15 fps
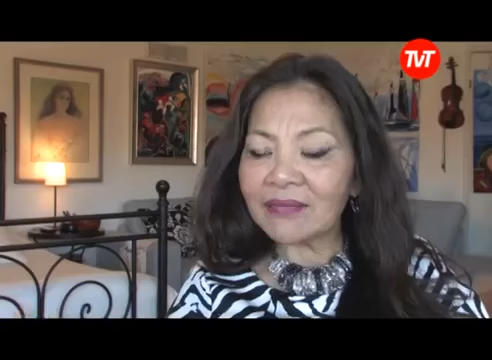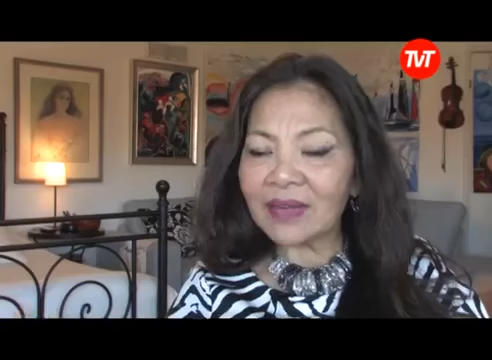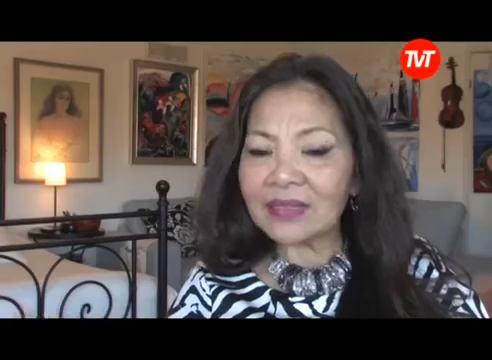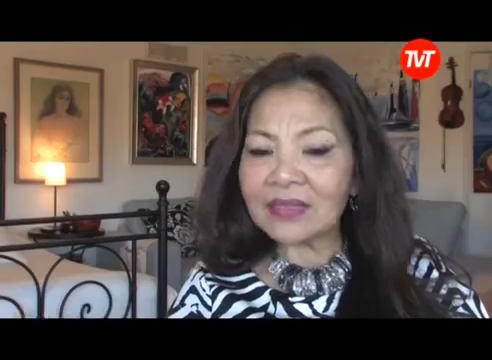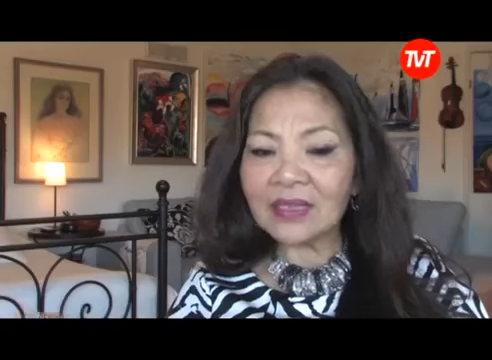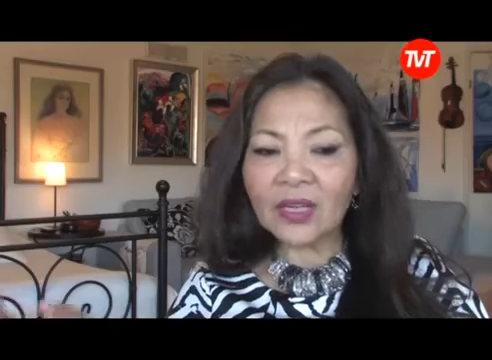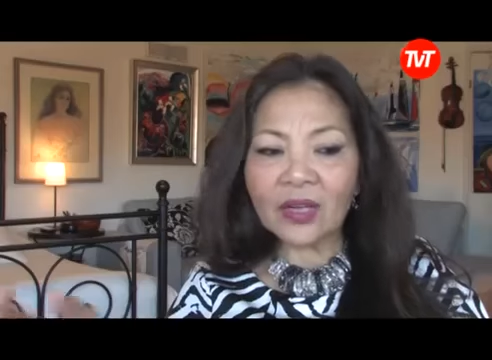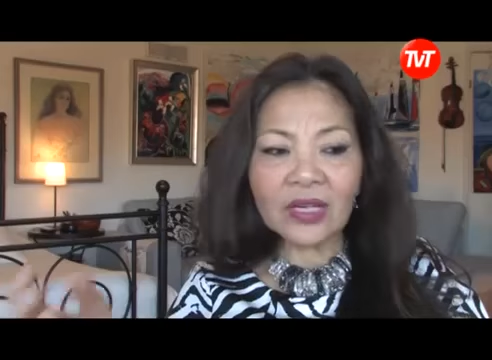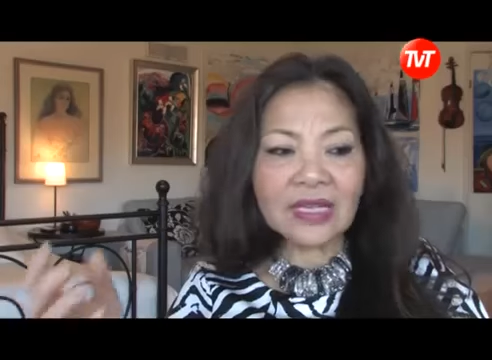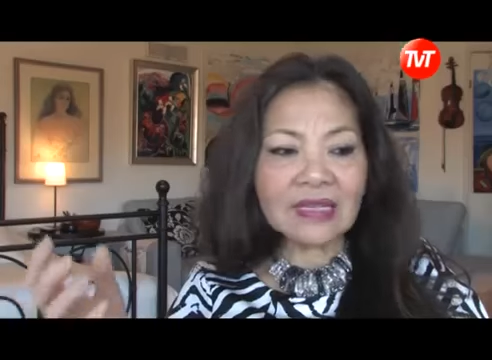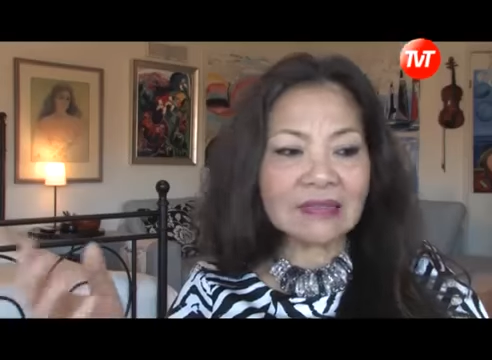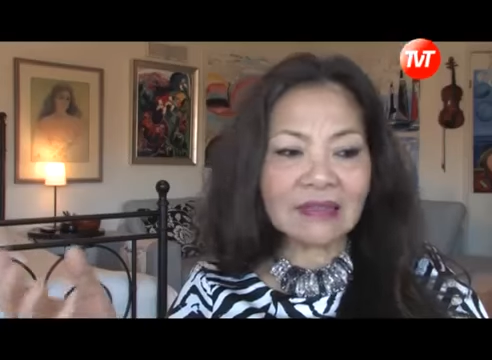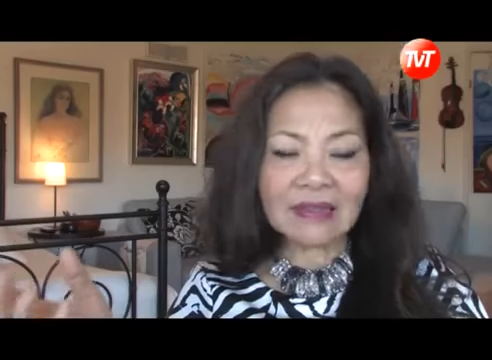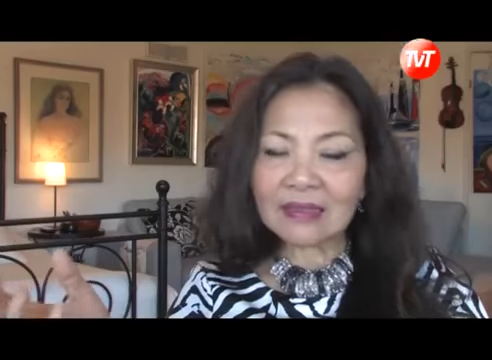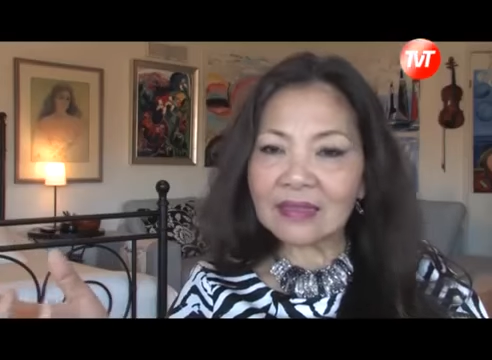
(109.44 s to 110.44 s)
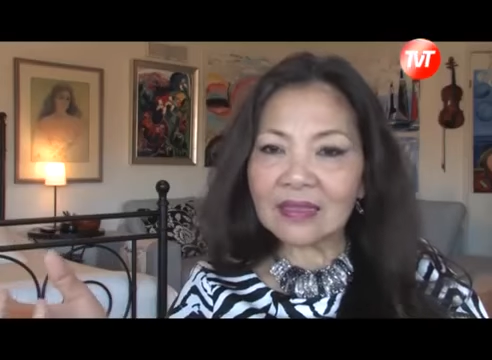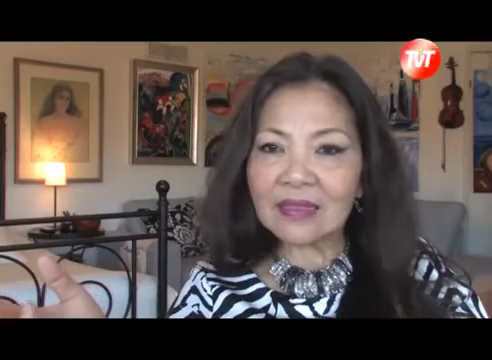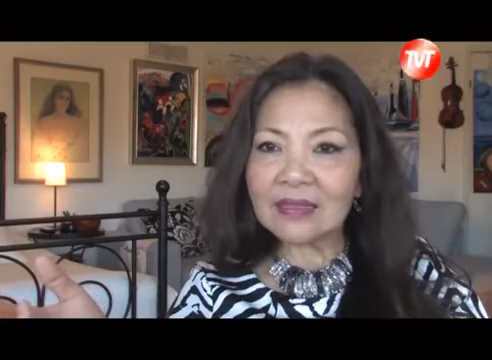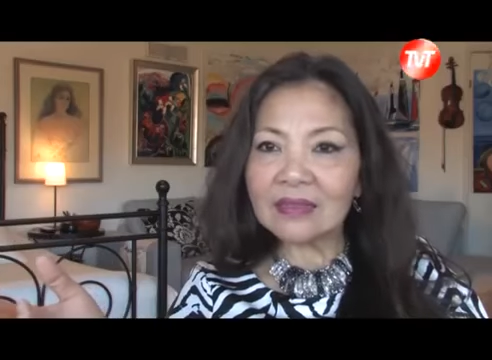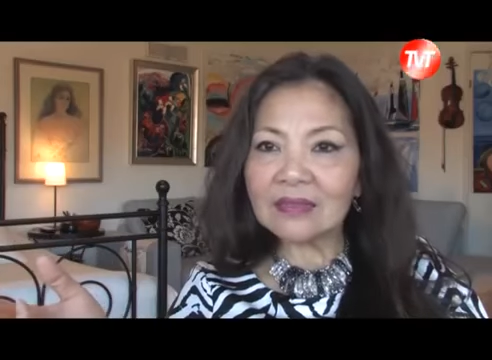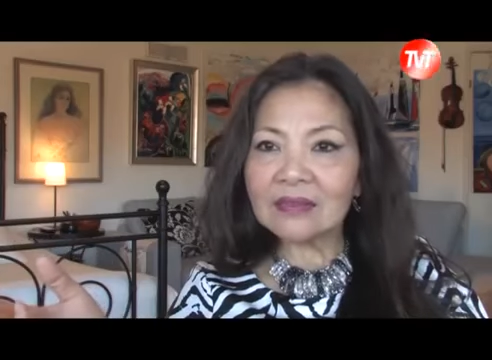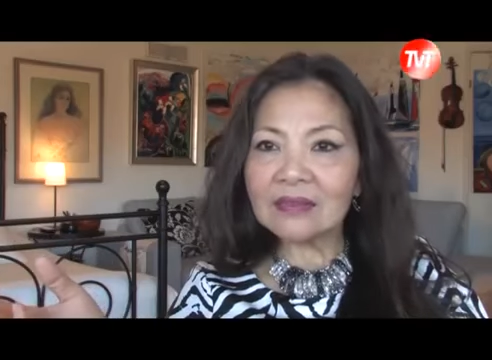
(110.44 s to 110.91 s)
father not
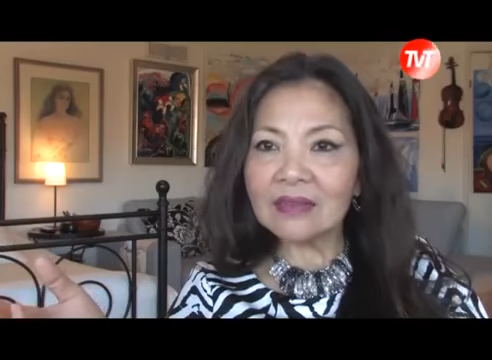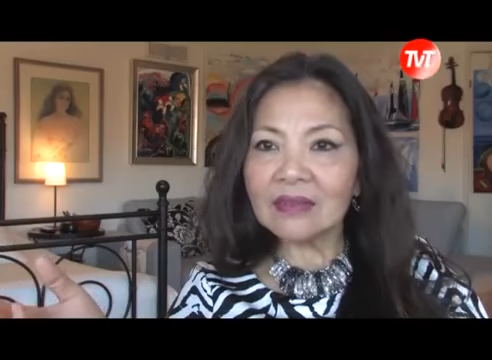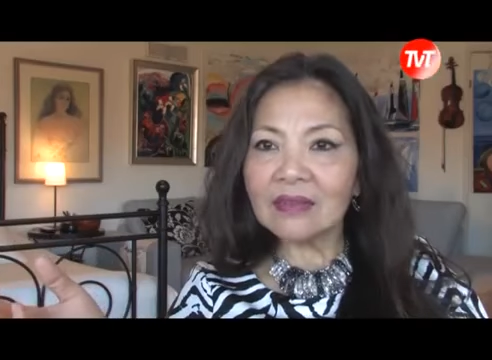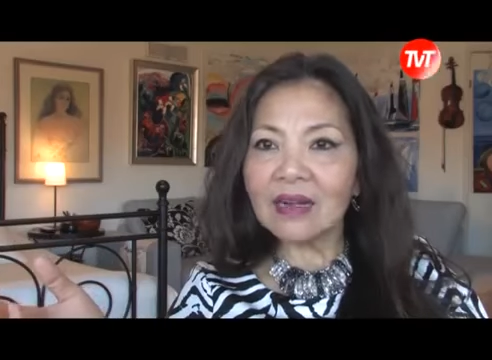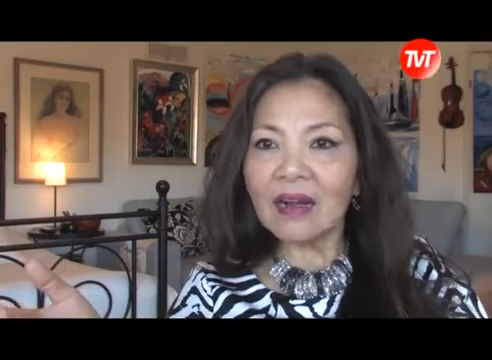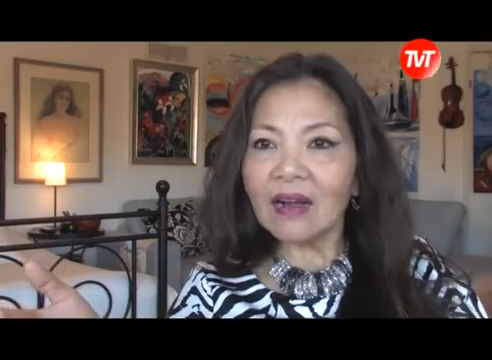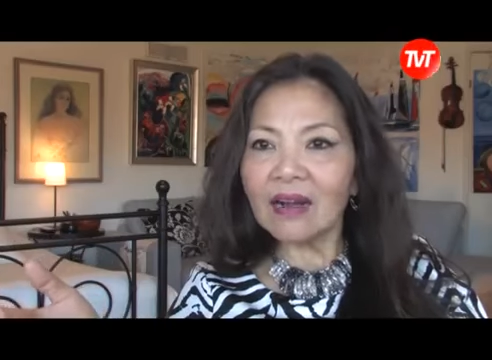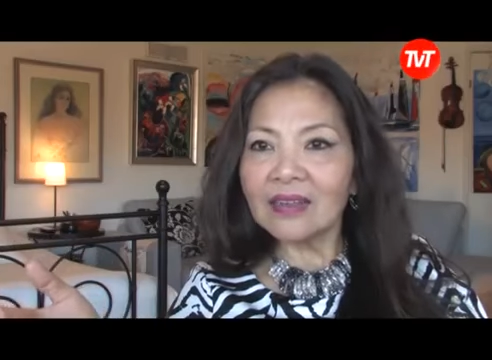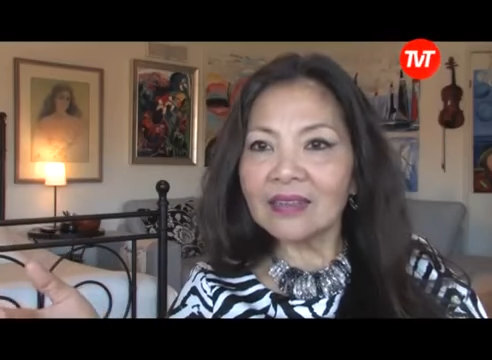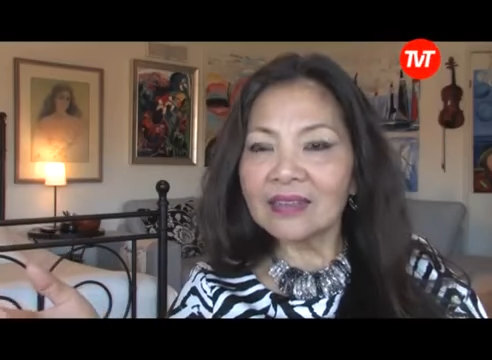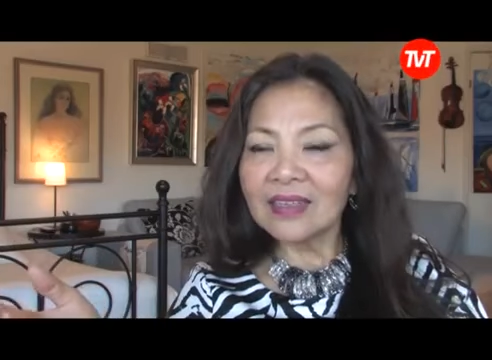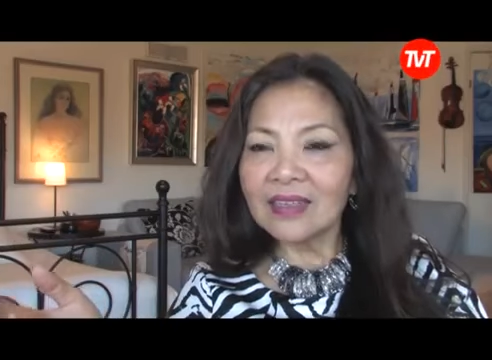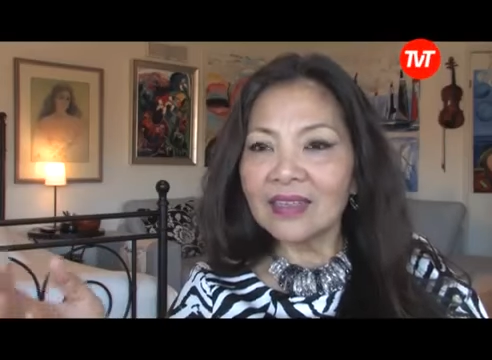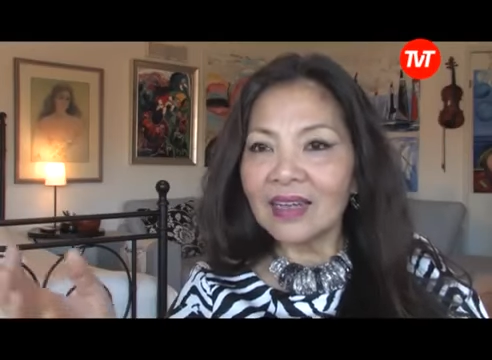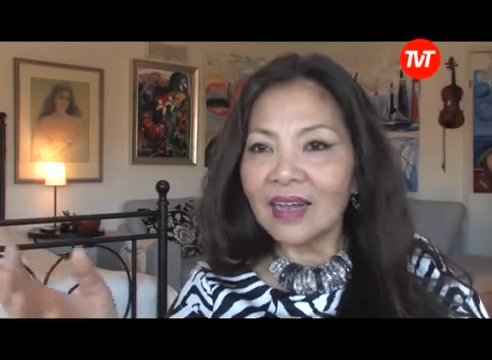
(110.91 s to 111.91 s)
interesting the girl,